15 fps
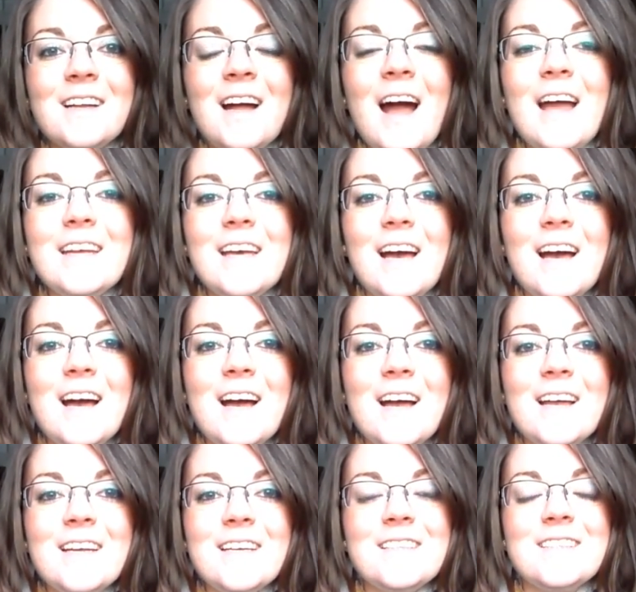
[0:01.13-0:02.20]
Hi
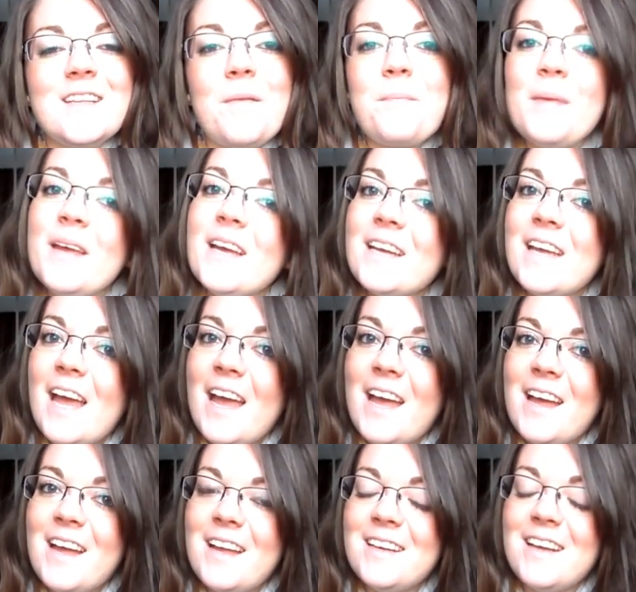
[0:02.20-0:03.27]
guys, me
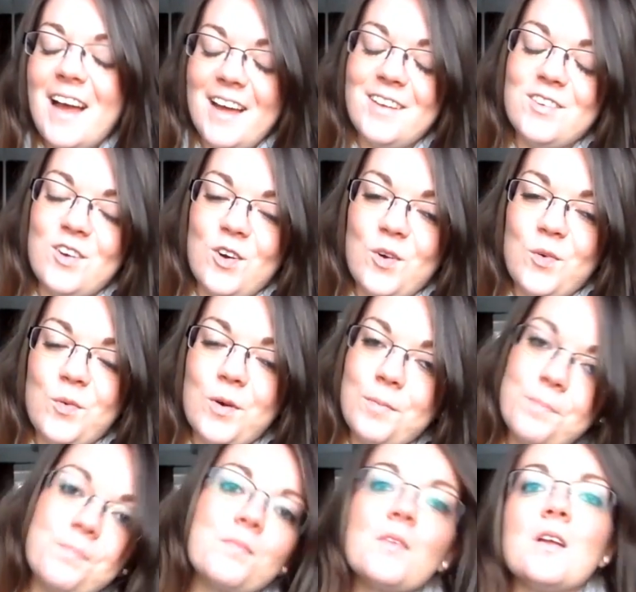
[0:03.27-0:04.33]
again. I know.
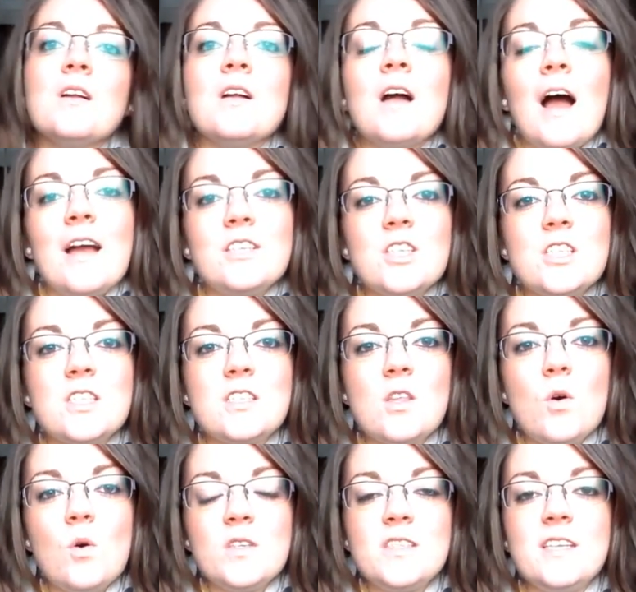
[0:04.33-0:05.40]
I just
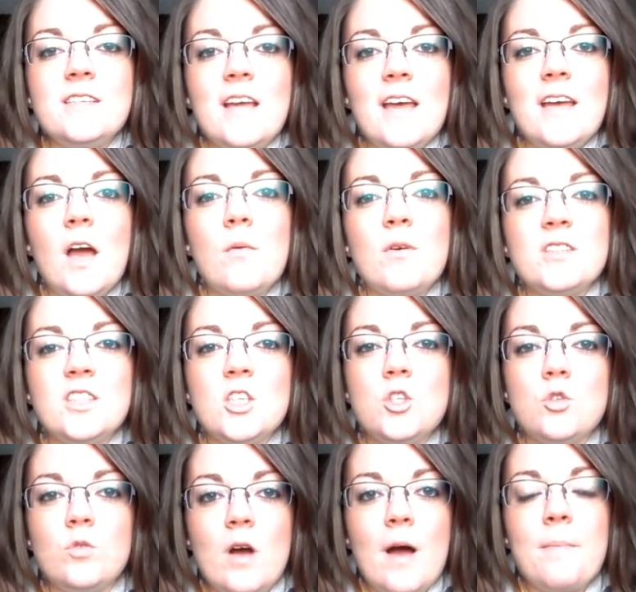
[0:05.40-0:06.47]
thought today I wanted to
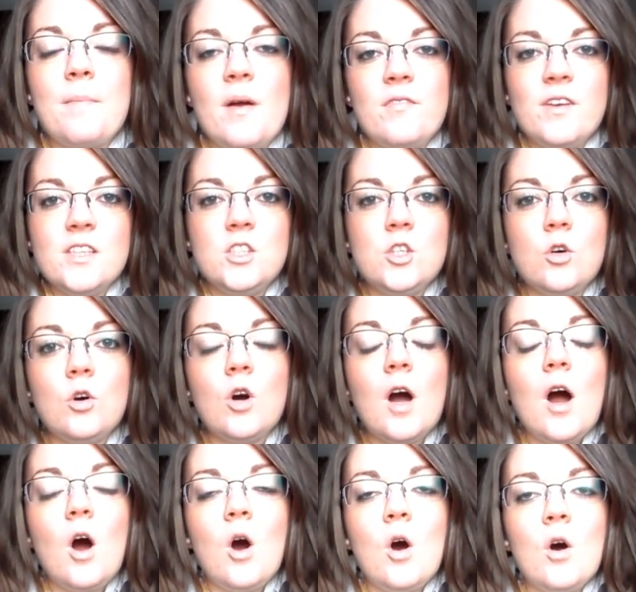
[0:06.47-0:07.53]
do a video
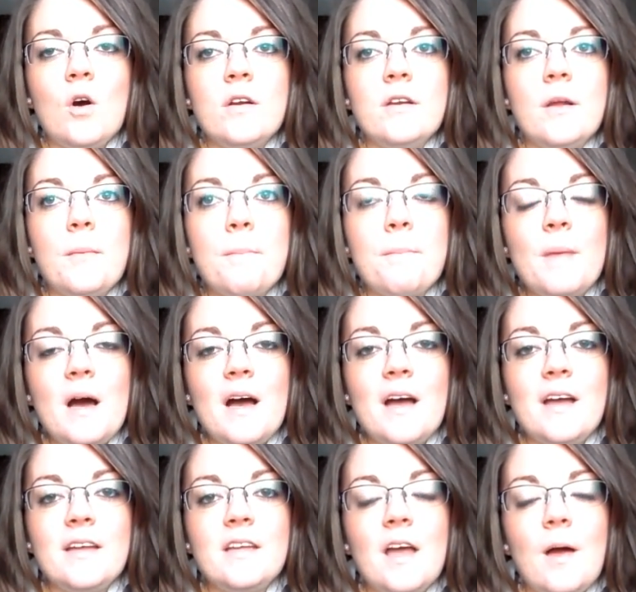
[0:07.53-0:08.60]
on
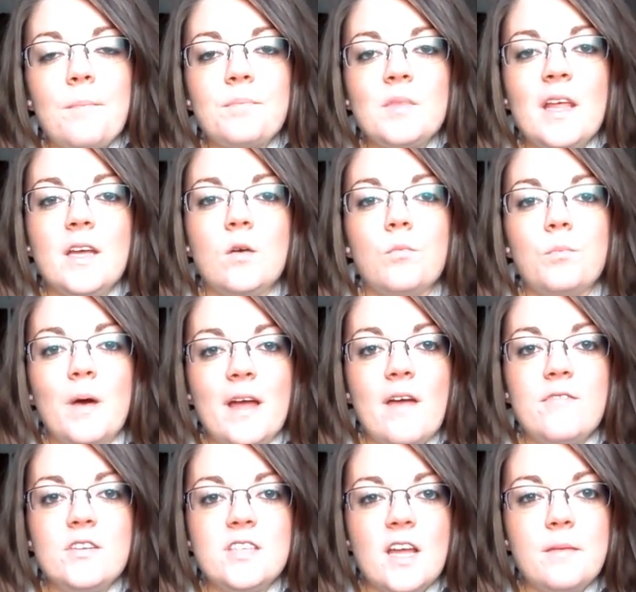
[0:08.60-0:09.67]
my my
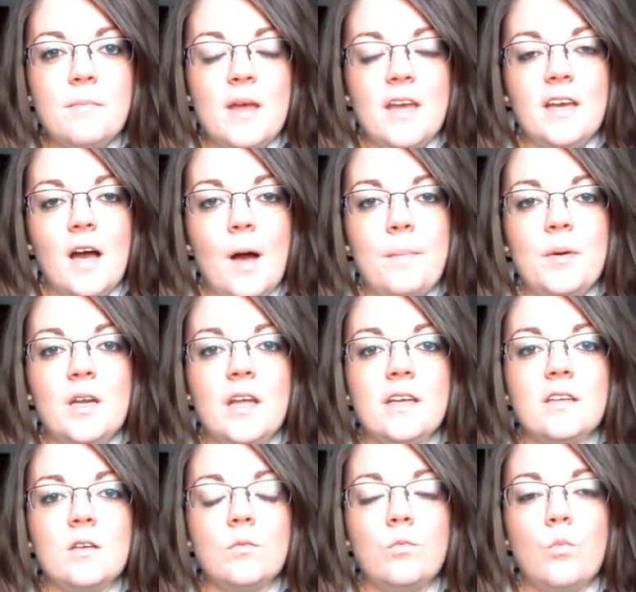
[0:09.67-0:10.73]
everyday makeup and
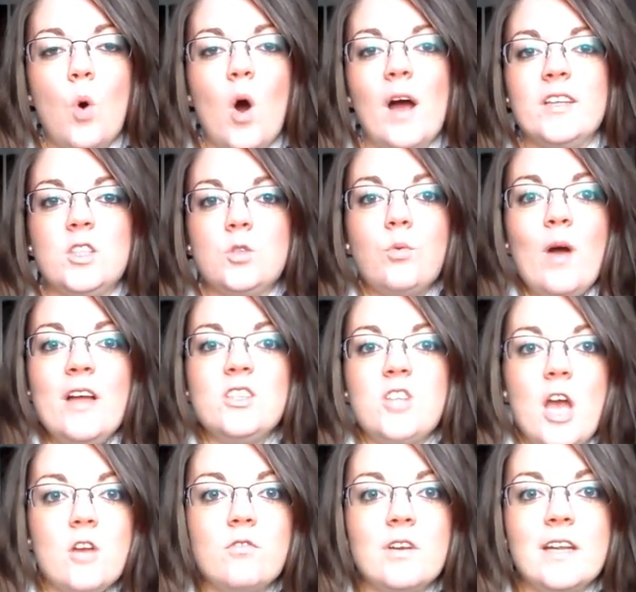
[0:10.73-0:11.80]
like what I just wear
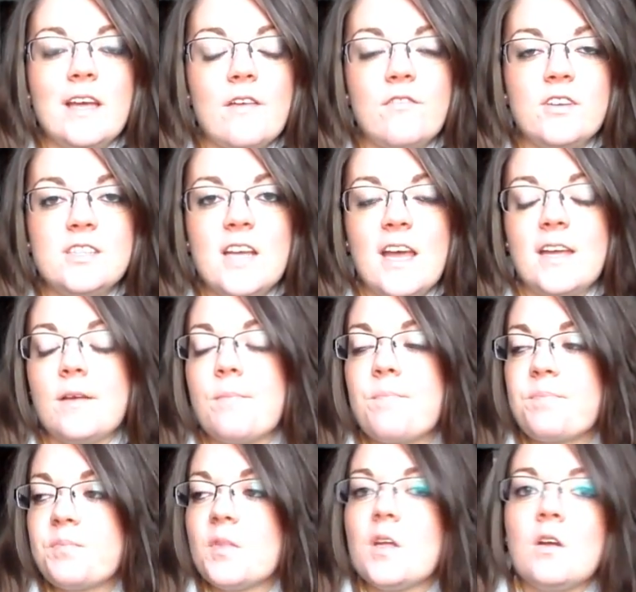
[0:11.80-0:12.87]
generally every day.
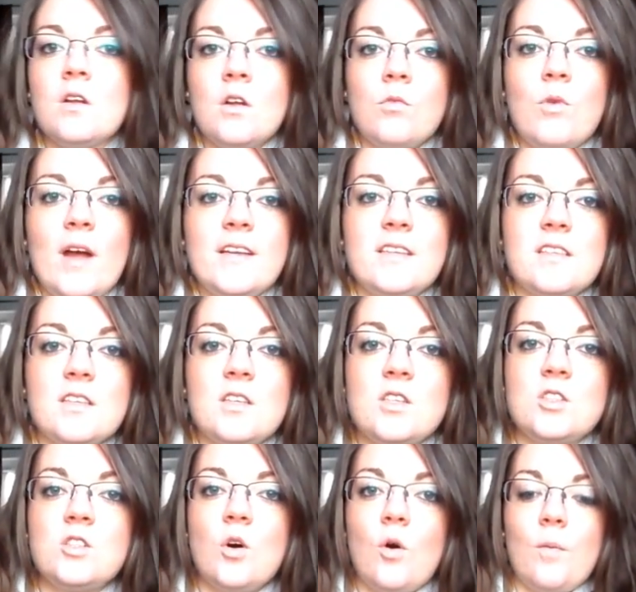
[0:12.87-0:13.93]
Right.
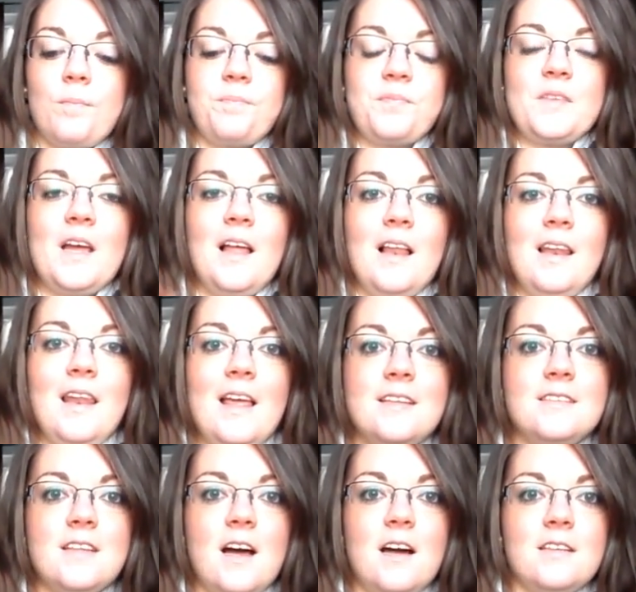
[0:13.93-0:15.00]
So, let's
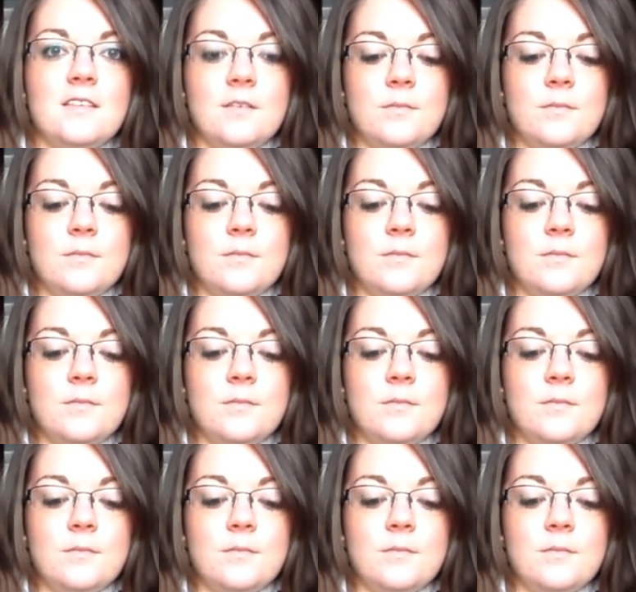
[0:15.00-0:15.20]
start.